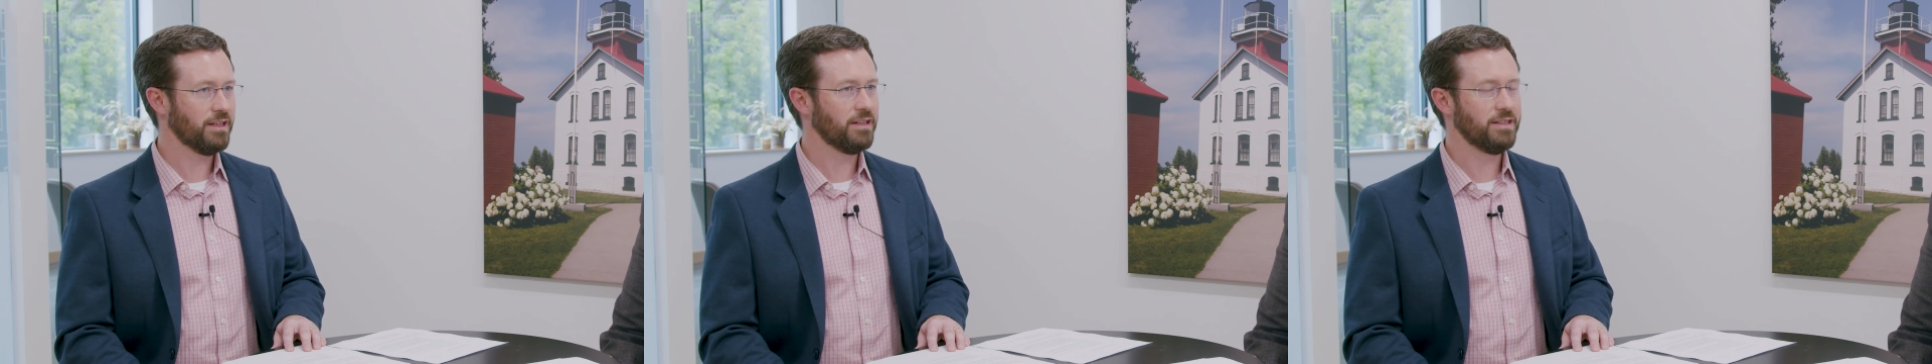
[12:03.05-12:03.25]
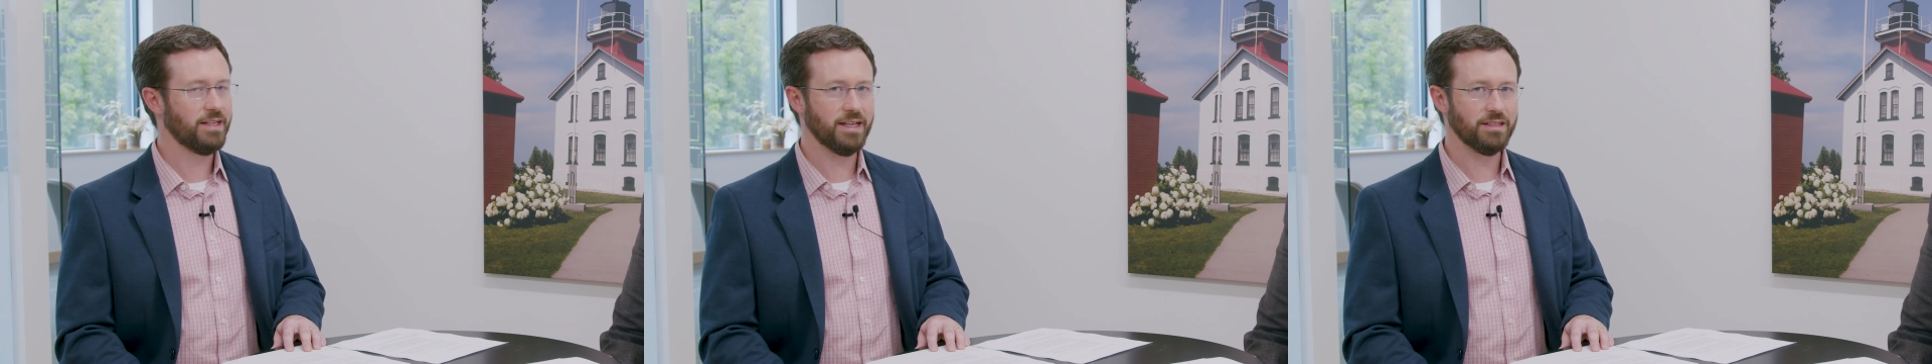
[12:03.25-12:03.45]

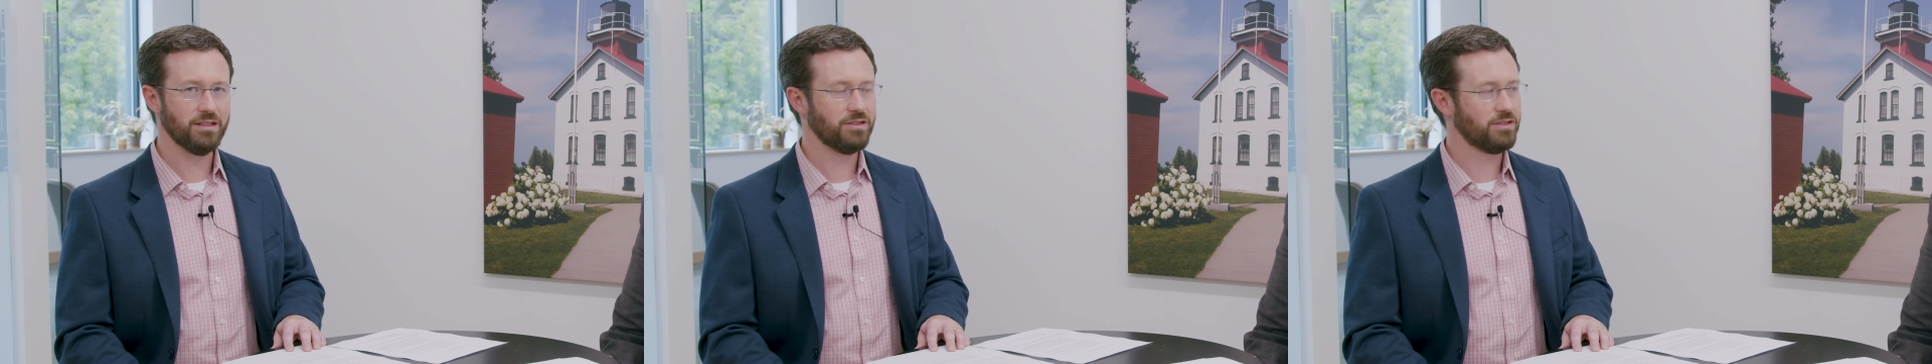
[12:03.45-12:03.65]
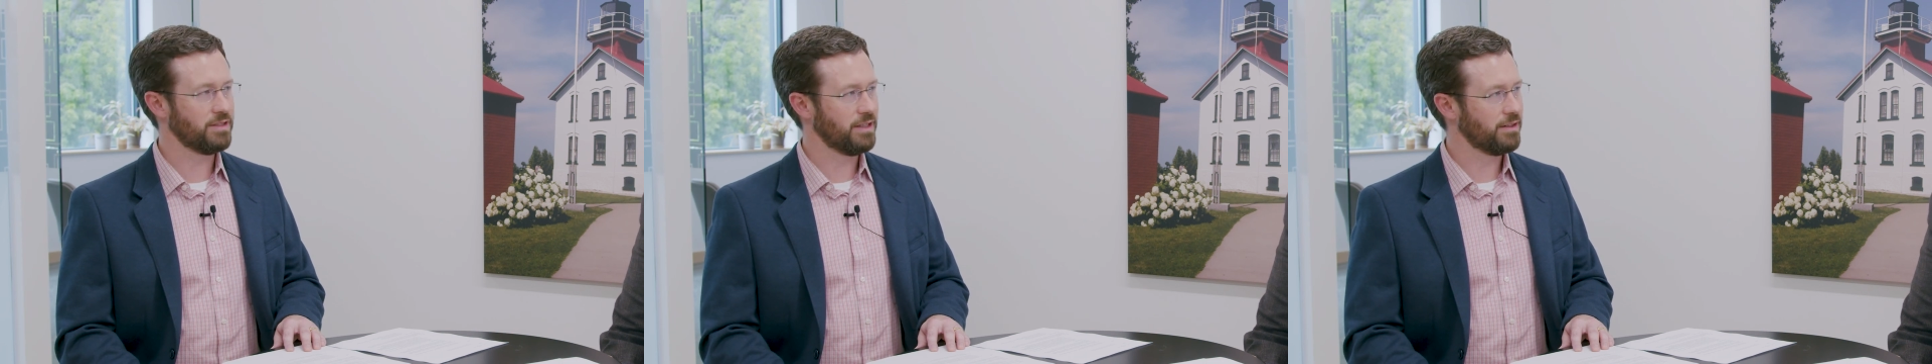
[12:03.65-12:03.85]

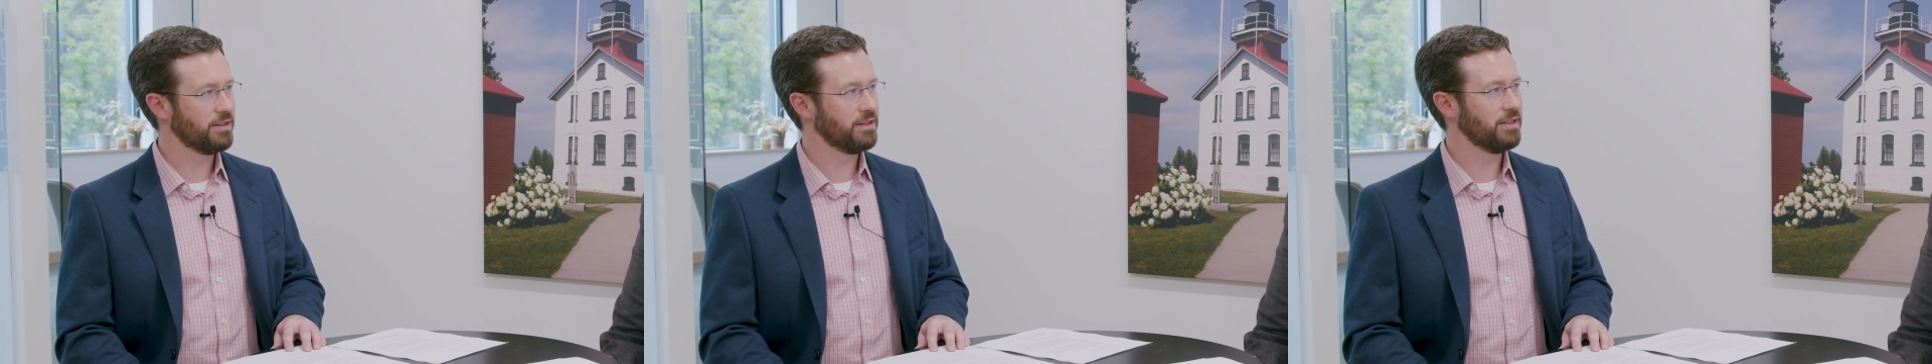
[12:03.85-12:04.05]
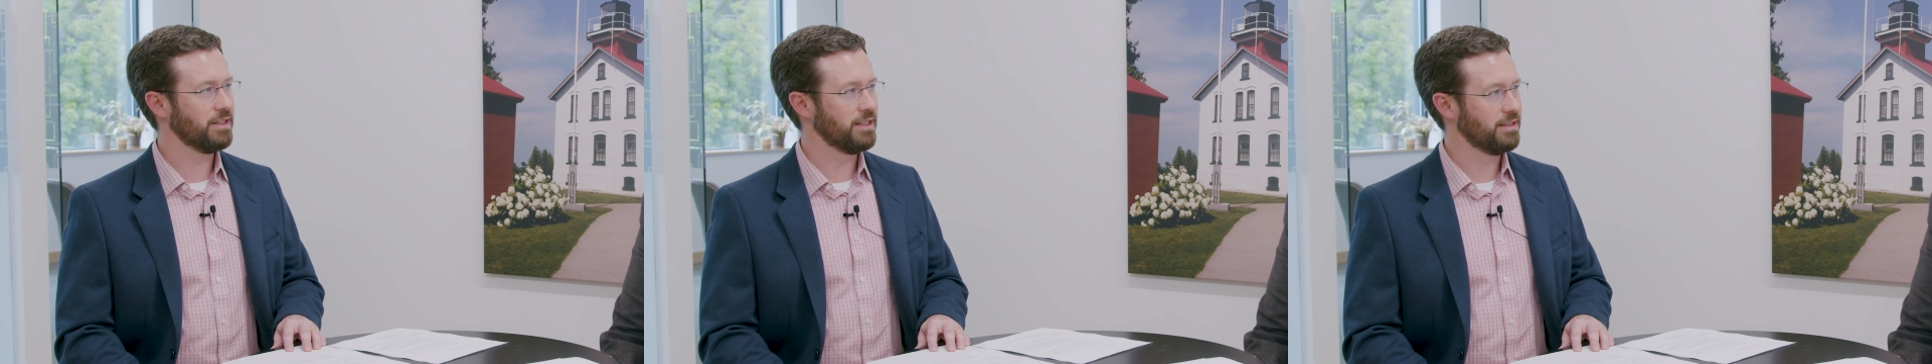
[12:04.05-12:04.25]

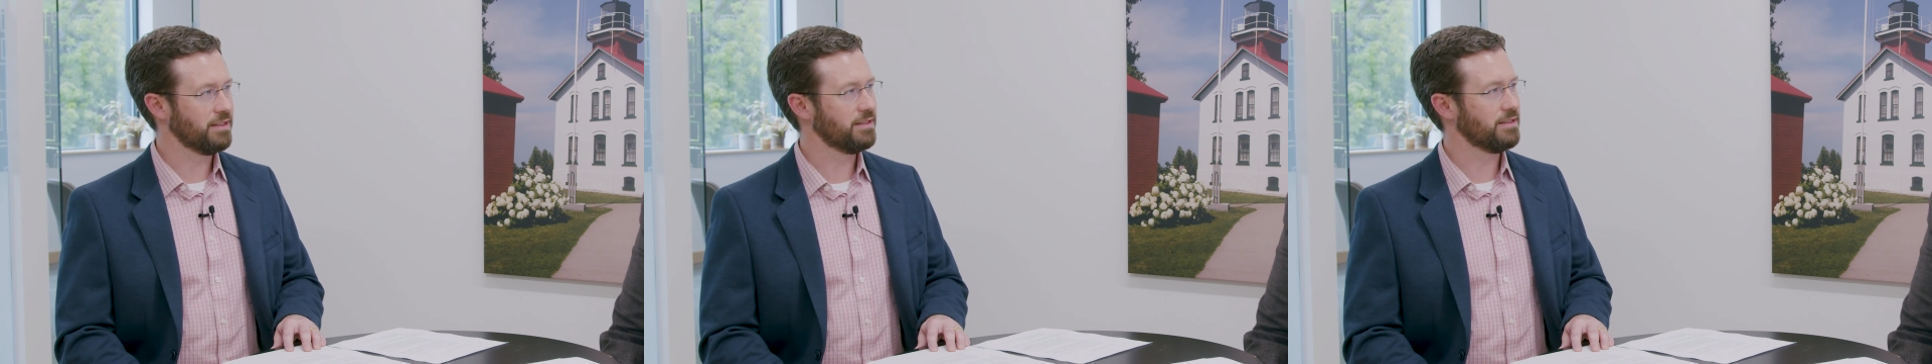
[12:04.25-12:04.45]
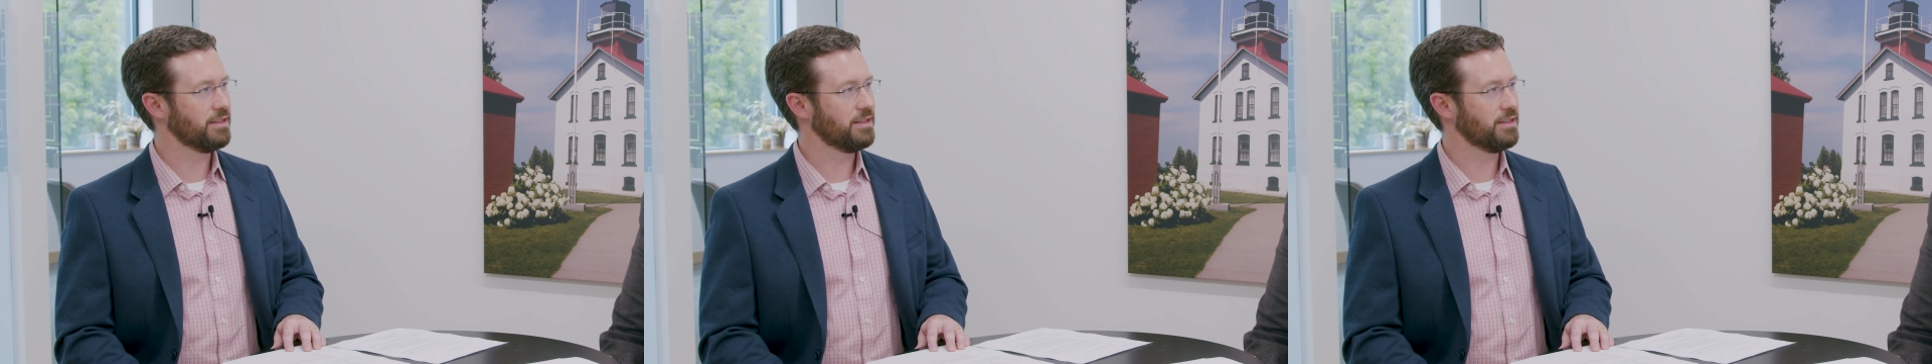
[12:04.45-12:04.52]
unnecessarily.